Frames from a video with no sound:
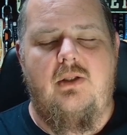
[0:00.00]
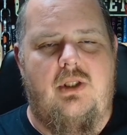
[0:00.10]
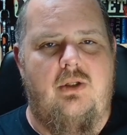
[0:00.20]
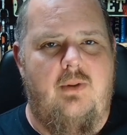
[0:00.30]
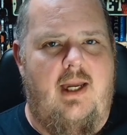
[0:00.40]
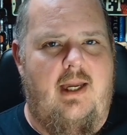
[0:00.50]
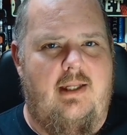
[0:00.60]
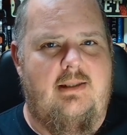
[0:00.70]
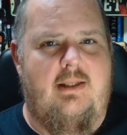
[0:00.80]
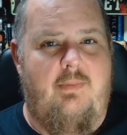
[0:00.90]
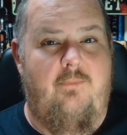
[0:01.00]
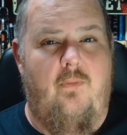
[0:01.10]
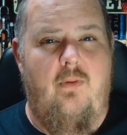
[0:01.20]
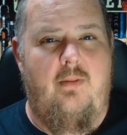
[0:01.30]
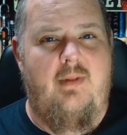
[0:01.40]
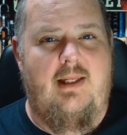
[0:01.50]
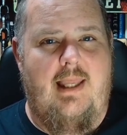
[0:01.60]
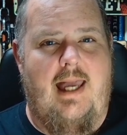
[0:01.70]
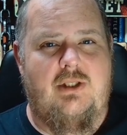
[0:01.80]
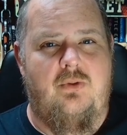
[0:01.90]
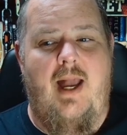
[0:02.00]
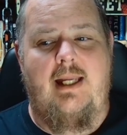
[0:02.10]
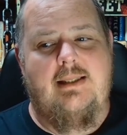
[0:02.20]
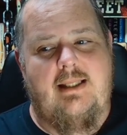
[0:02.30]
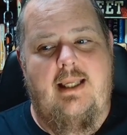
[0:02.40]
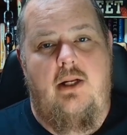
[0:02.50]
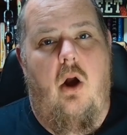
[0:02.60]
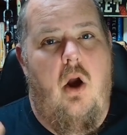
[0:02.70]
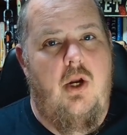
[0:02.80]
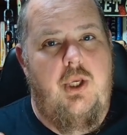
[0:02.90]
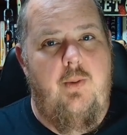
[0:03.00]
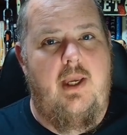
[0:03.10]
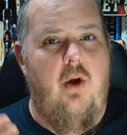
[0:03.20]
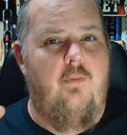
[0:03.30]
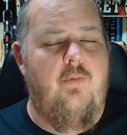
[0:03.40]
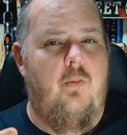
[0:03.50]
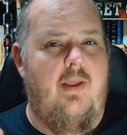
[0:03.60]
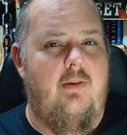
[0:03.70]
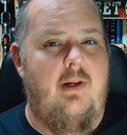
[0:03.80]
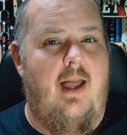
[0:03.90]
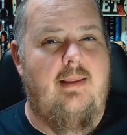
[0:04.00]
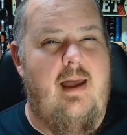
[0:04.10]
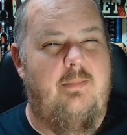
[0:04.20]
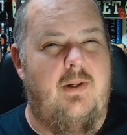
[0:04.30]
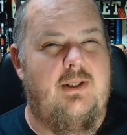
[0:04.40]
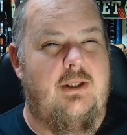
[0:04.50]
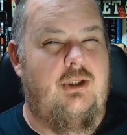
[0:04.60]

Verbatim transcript: to uh, to perform last rites, and then arguing over whether or not that person